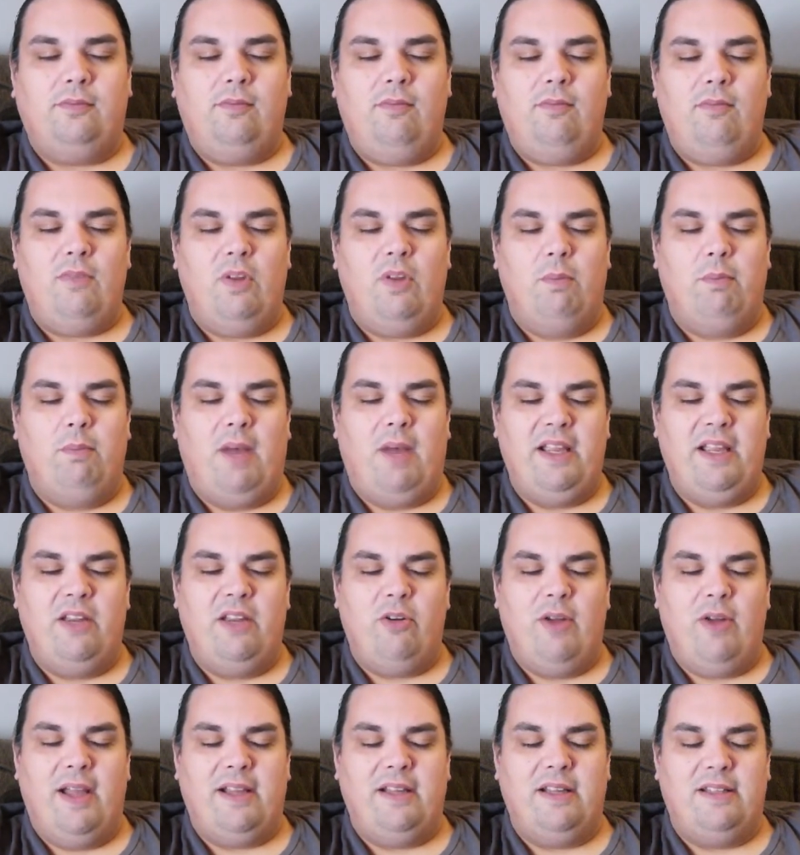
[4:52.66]
my hero
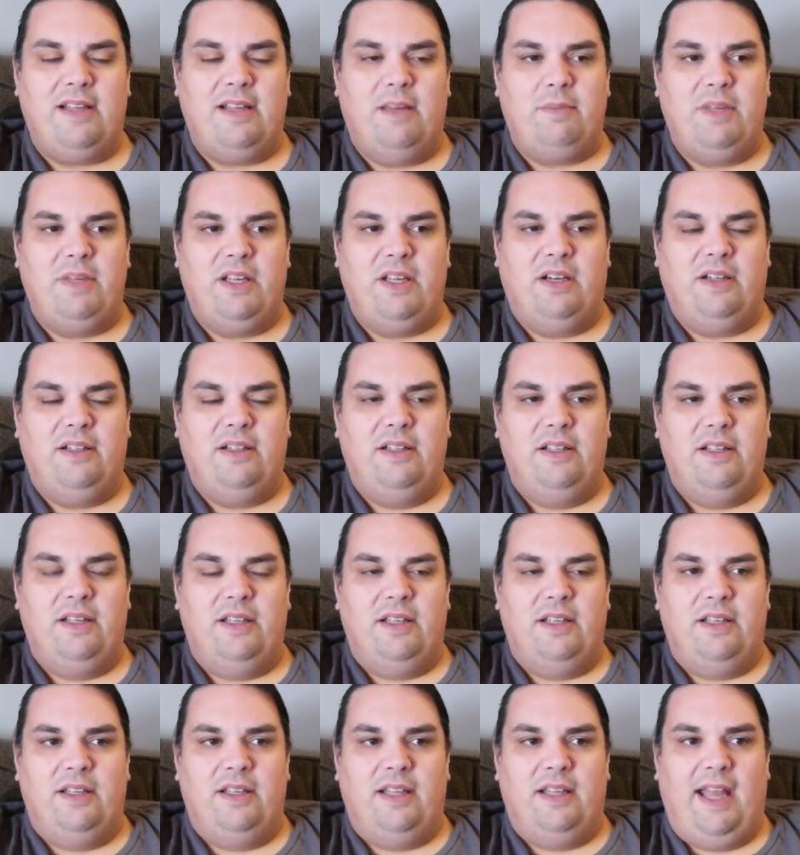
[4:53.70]
academia
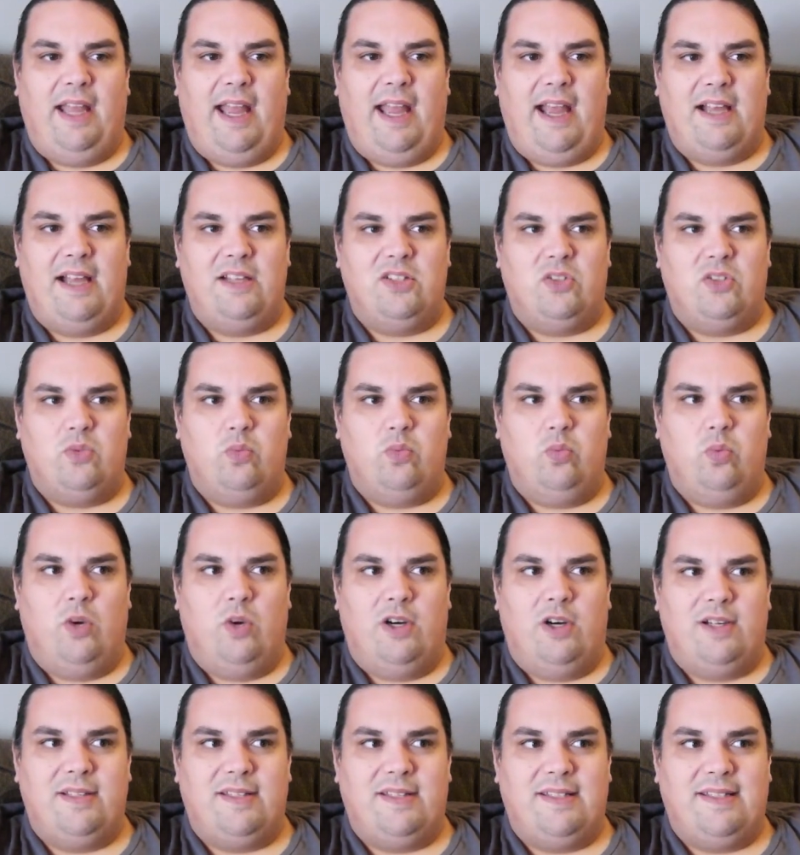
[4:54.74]
has
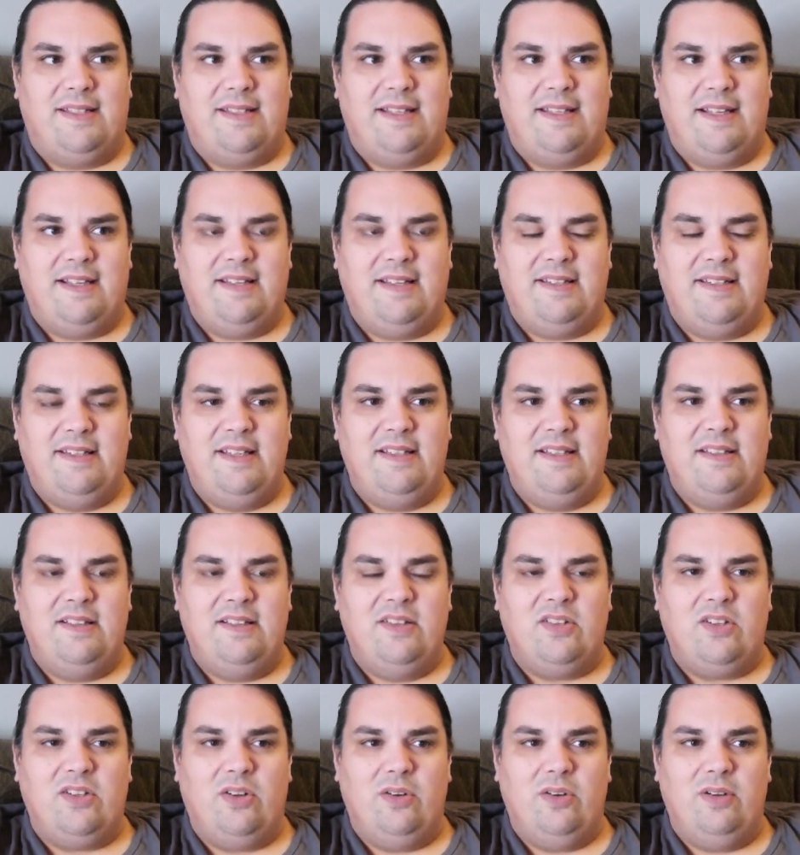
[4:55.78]
what six
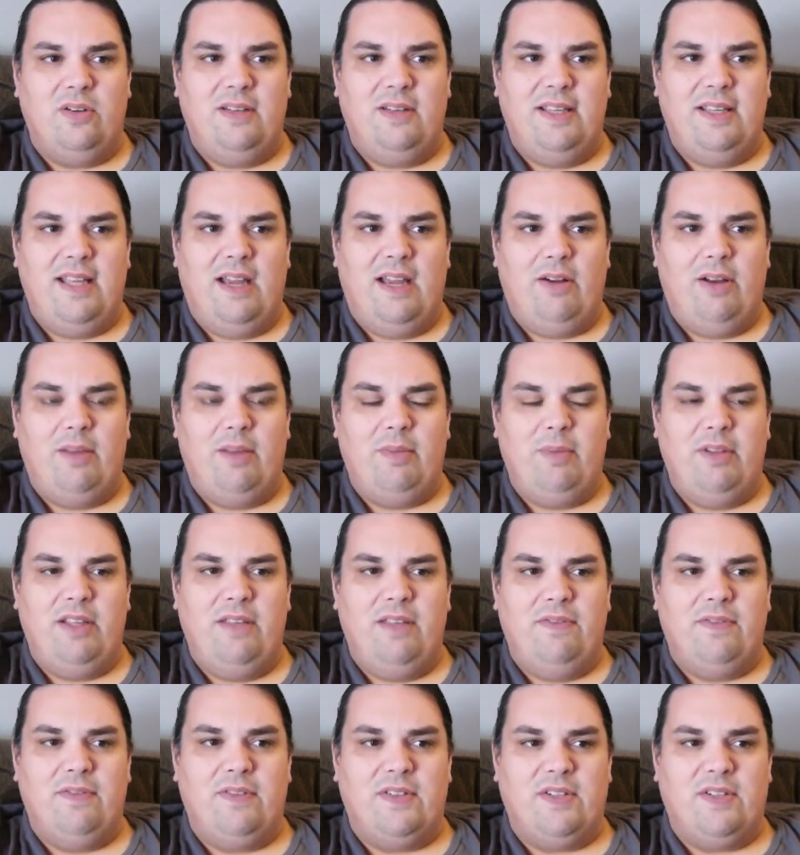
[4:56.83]
seasons currently out i believe
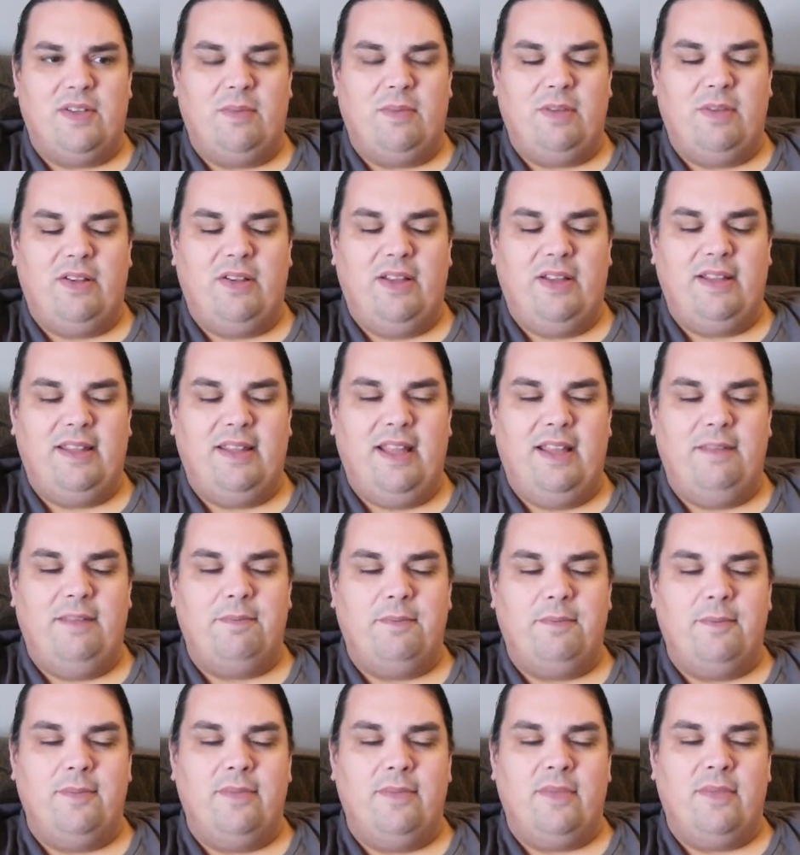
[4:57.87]
something like that
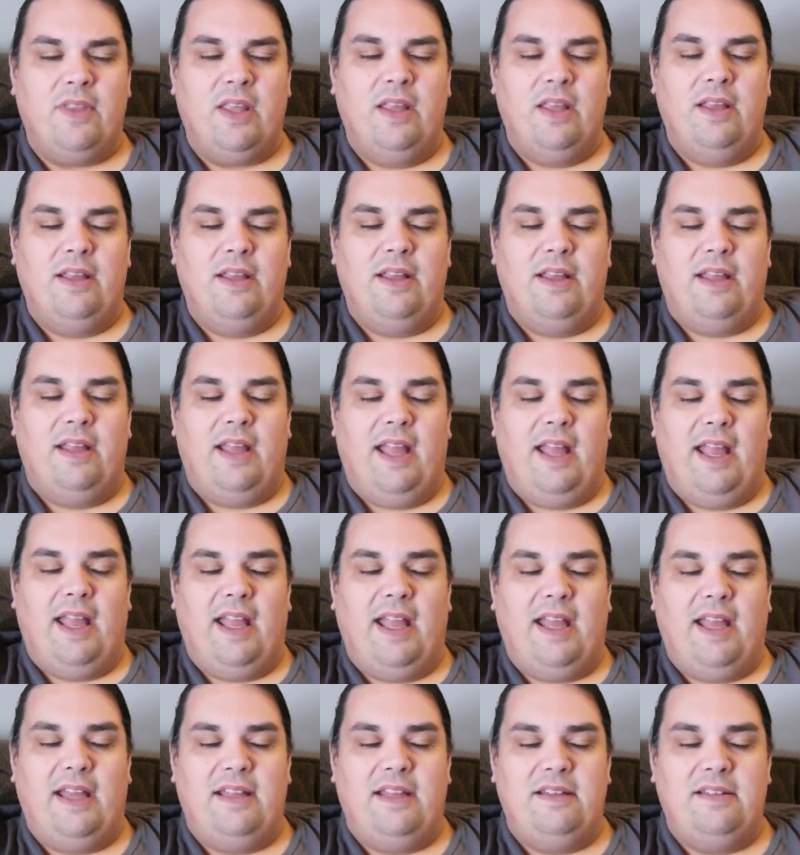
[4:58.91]

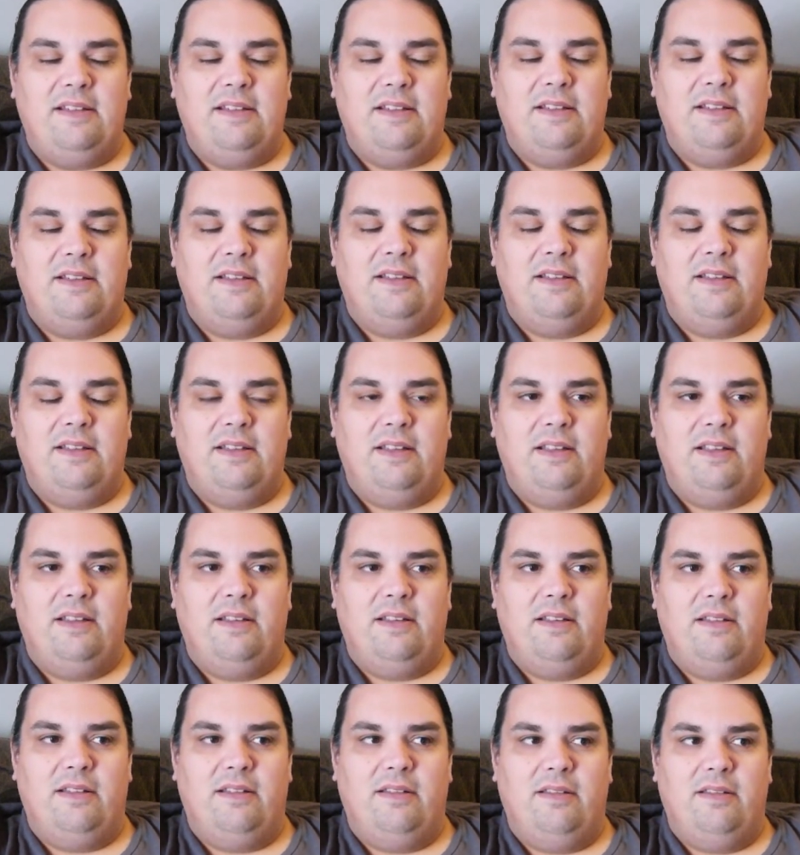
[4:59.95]
and
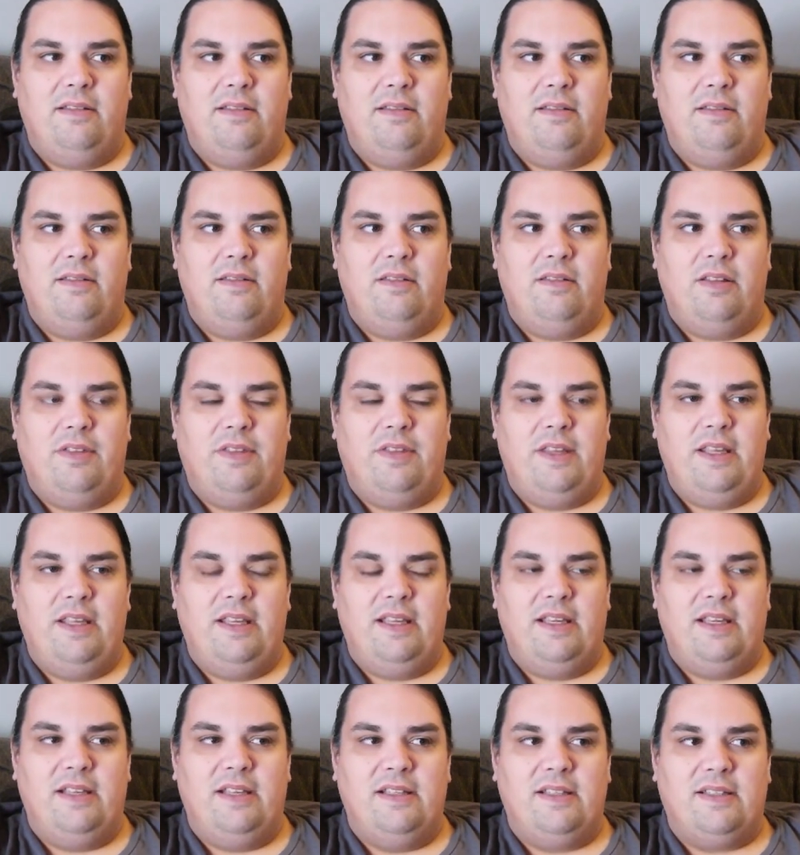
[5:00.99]
the thing
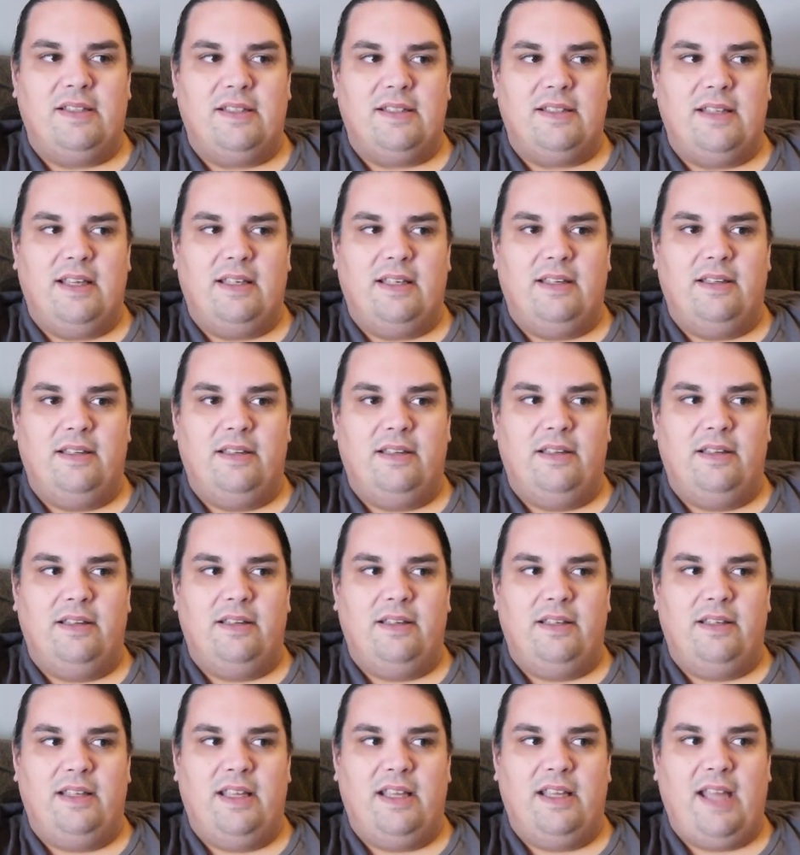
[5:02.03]
is
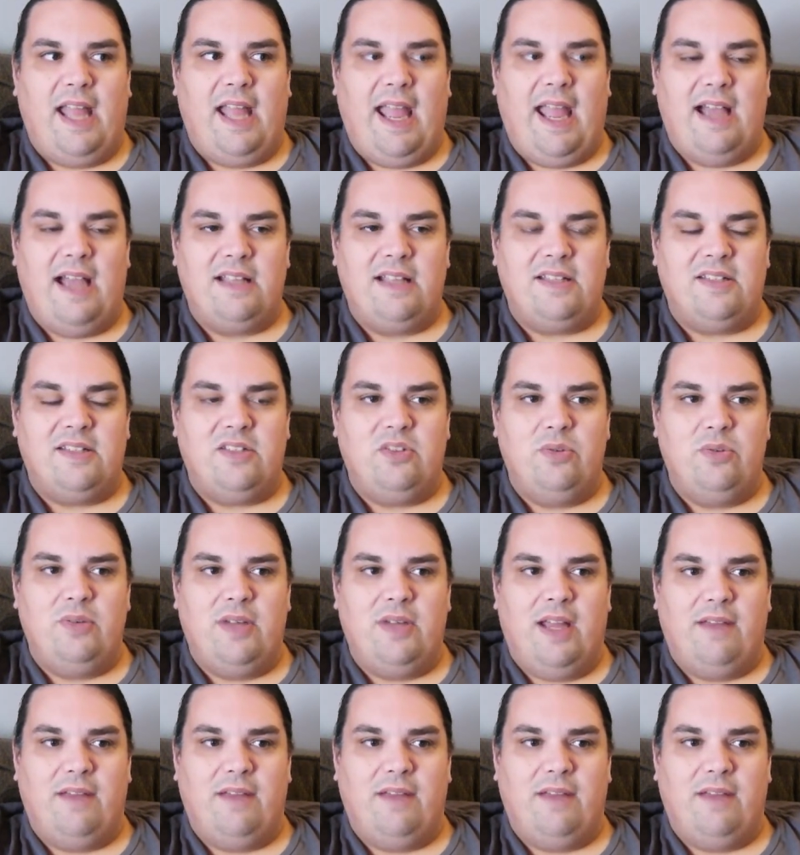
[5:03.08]
it has to have